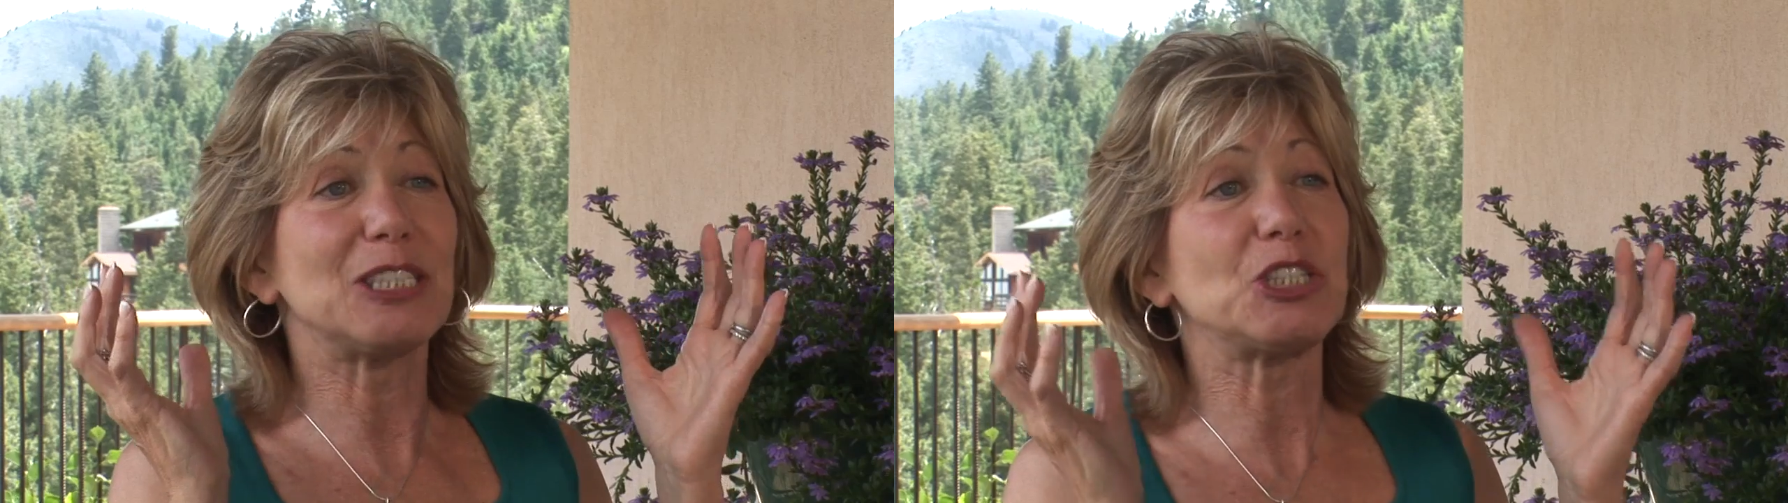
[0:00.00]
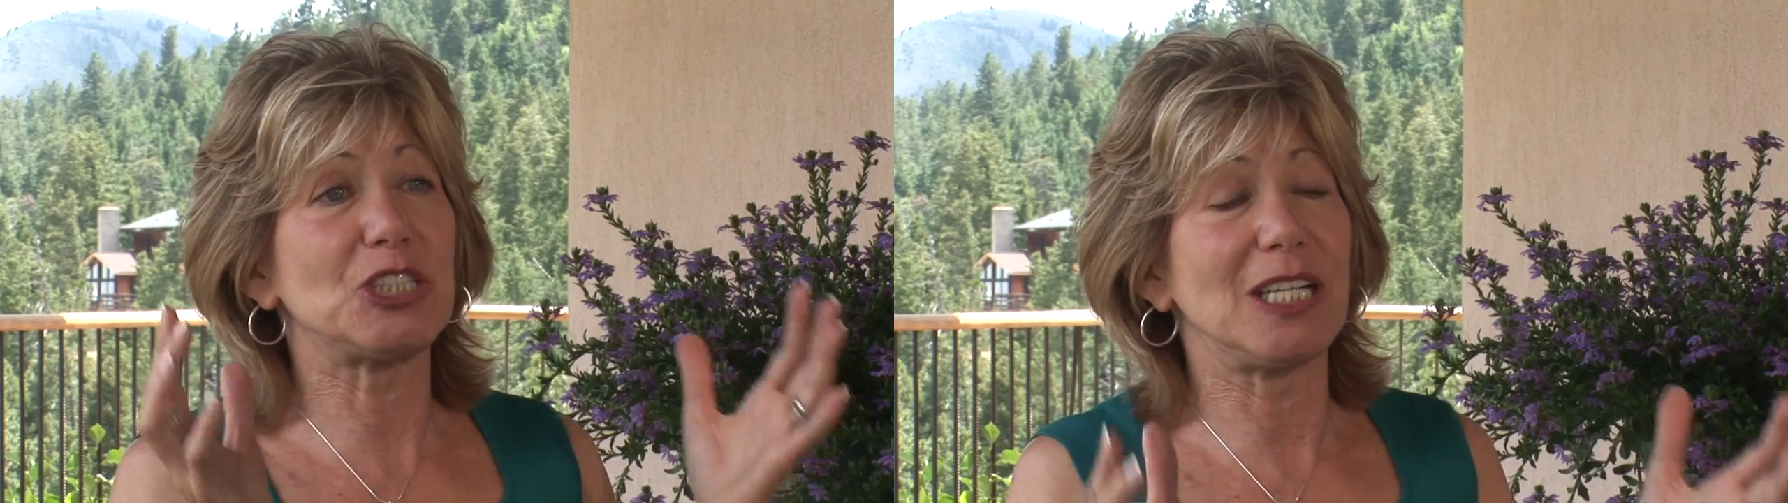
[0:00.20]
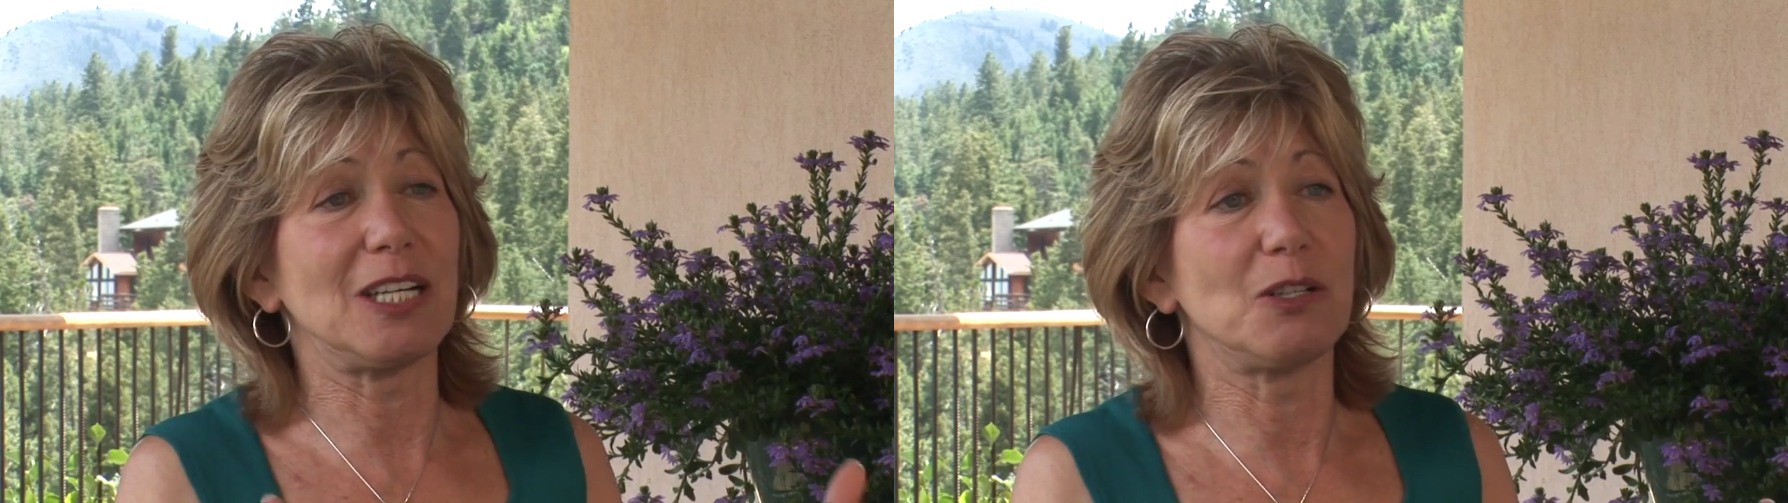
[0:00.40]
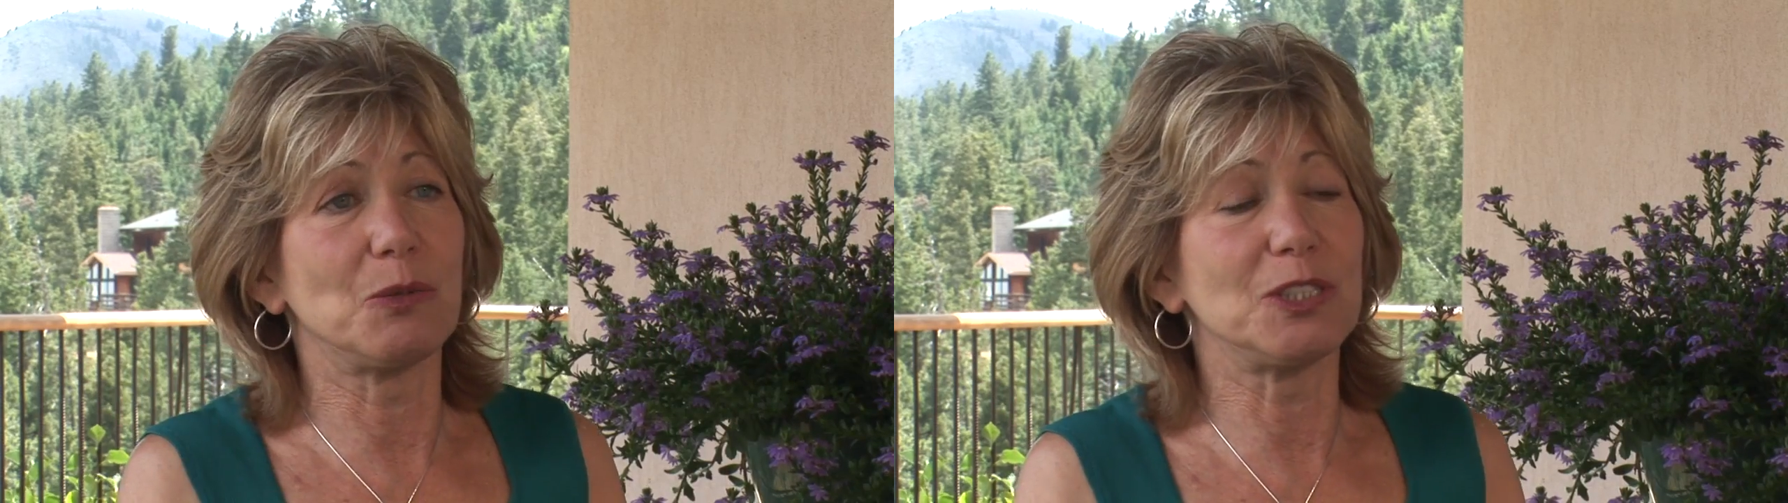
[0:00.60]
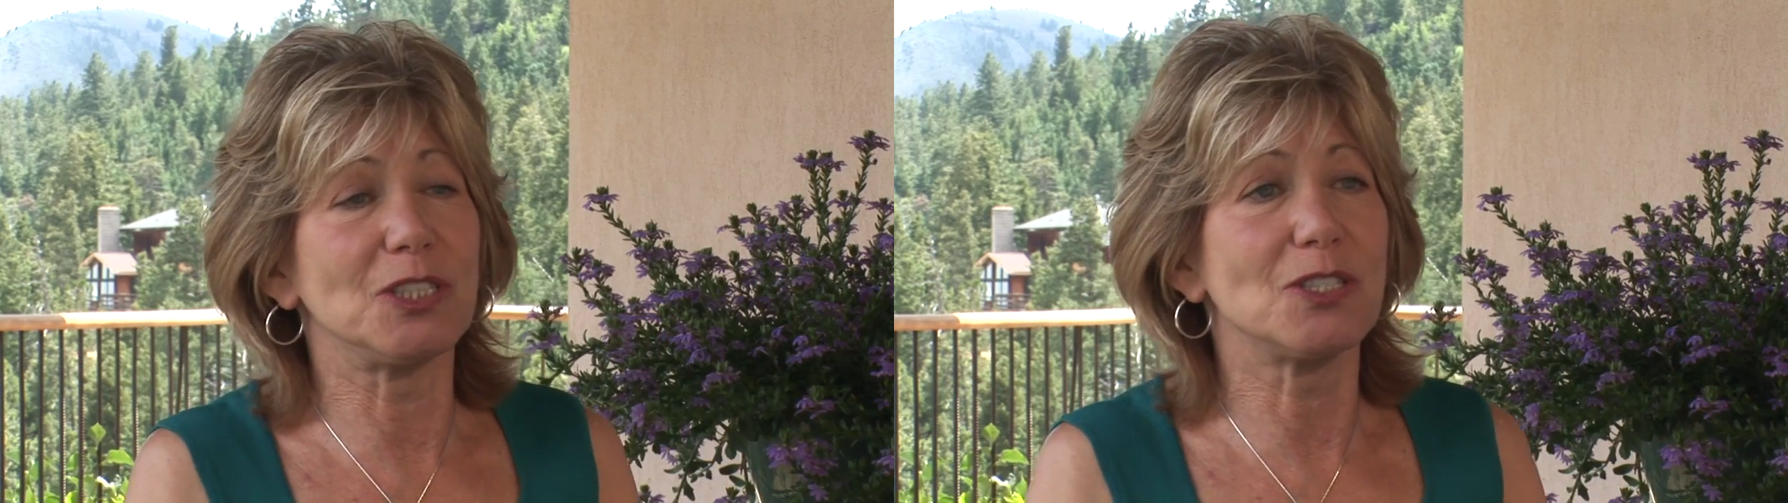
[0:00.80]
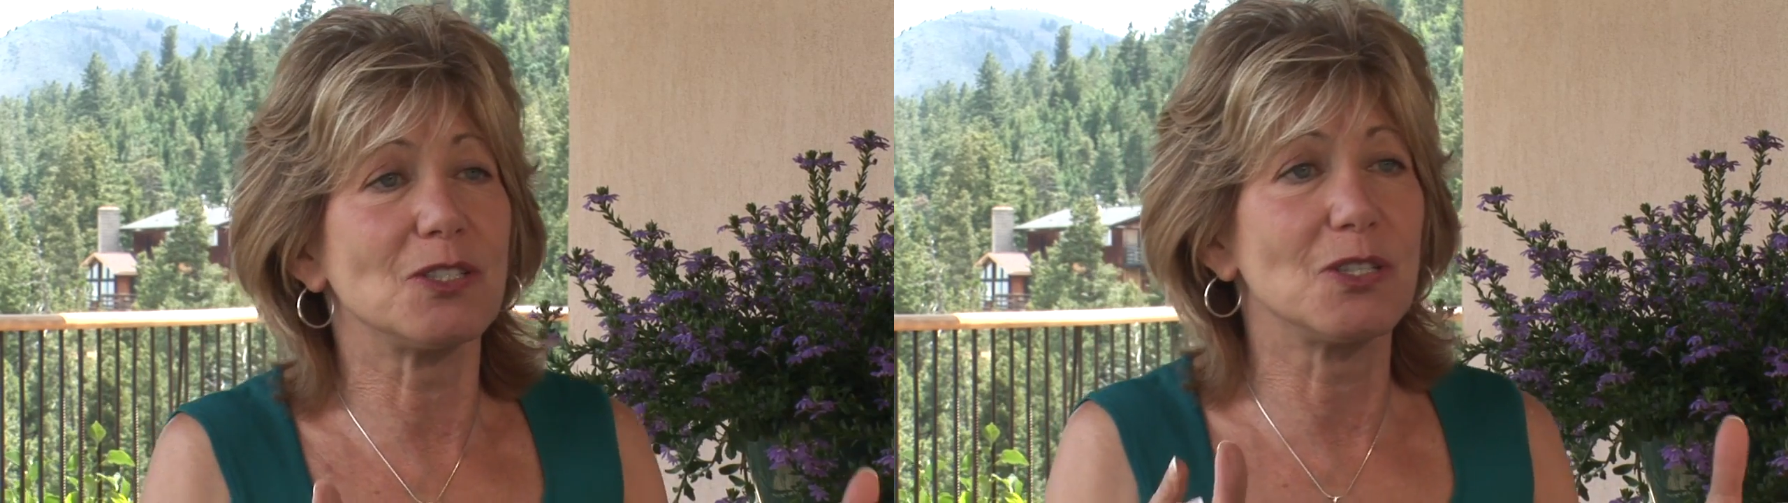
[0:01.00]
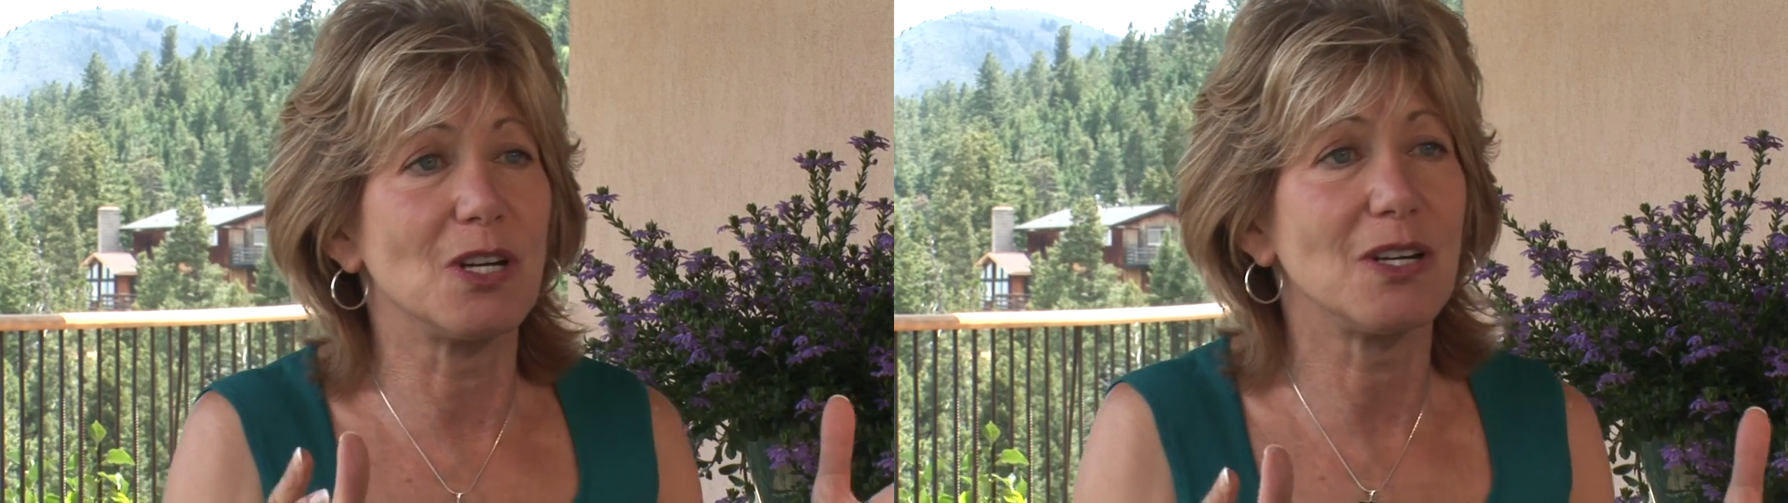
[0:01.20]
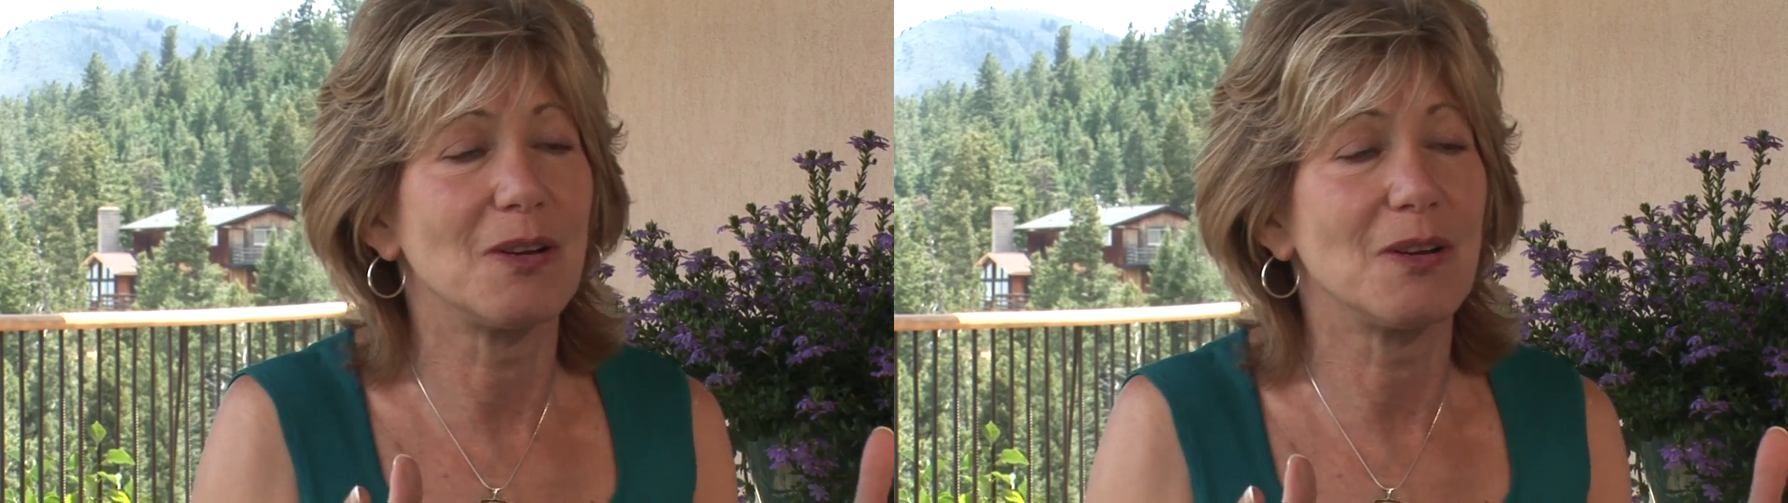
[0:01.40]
shtick, which is, look,